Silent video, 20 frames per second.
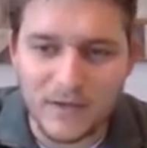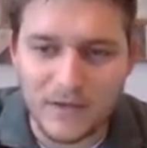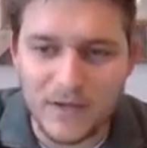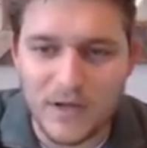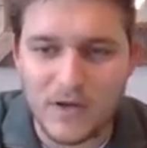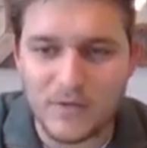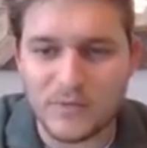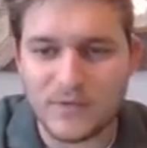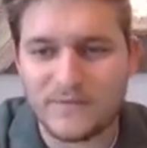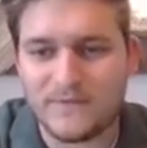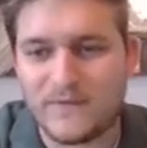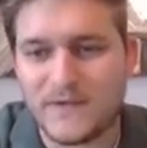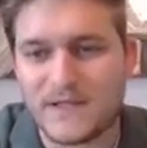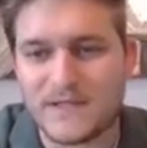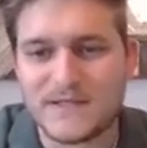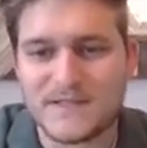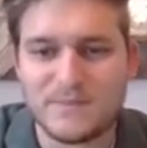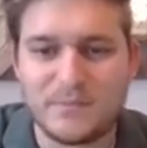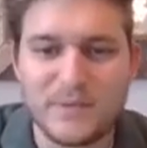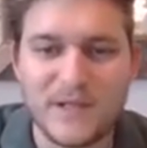along with
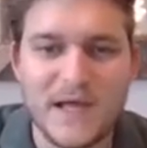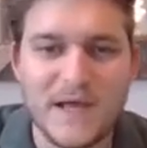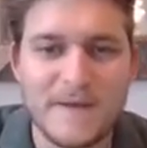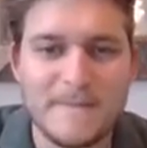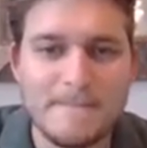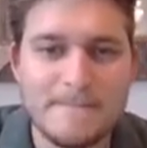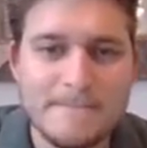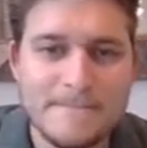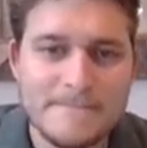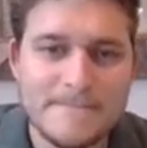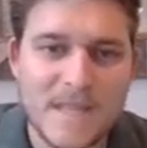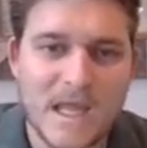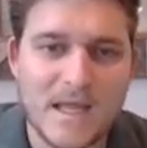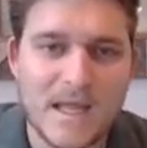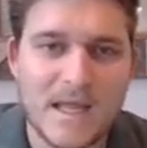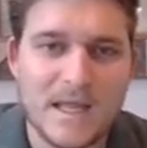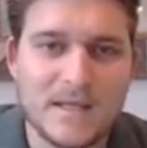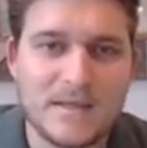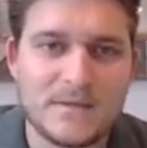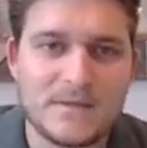venous blood,
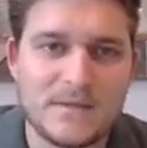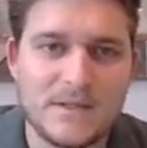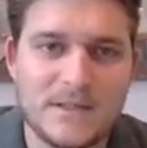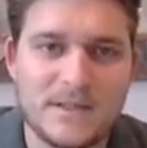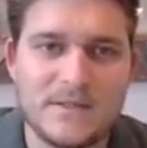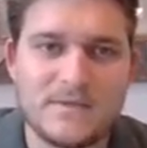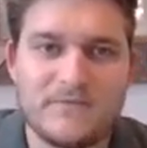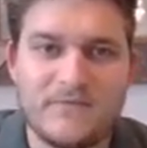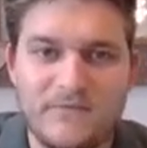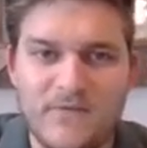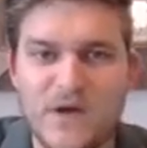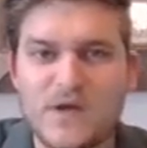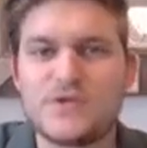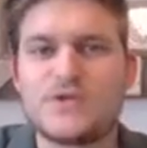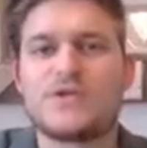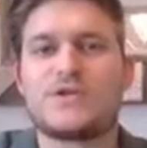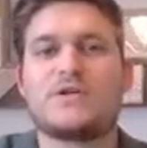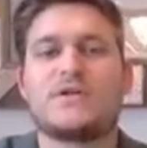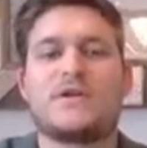and the function